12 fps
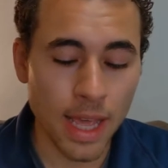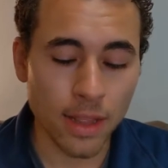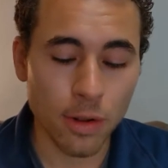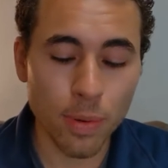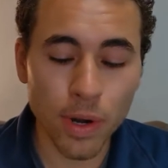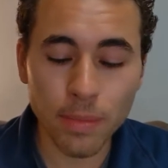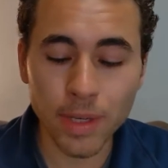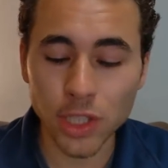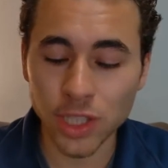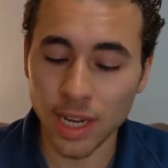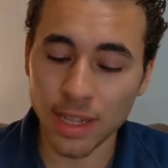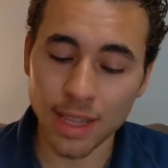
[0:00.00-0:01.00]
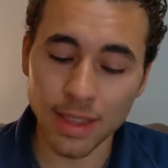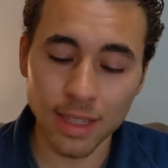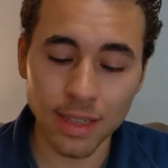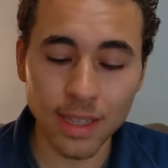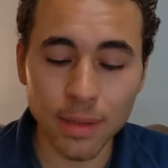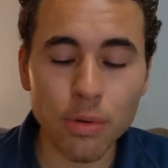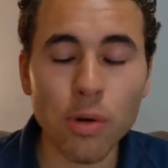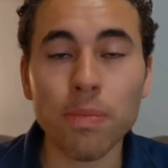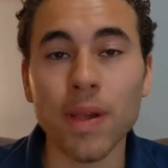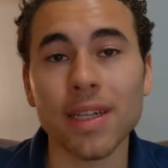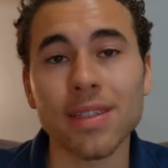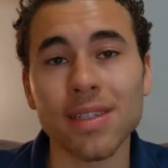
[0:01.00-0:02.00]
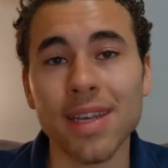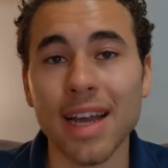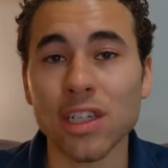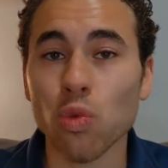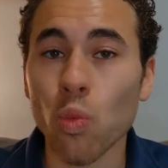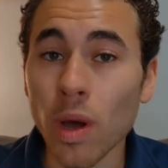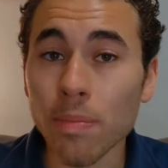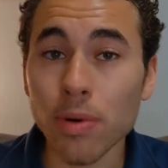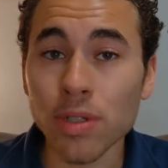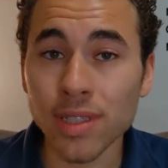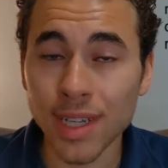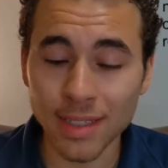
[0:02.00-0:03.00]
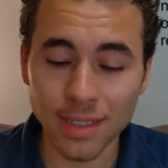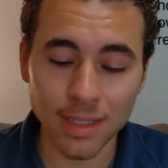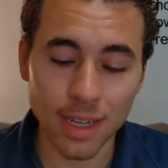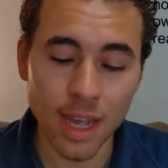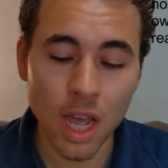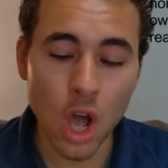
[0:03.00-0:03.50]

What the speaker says: They're pretty much saying that the Liberal plan to tax 1%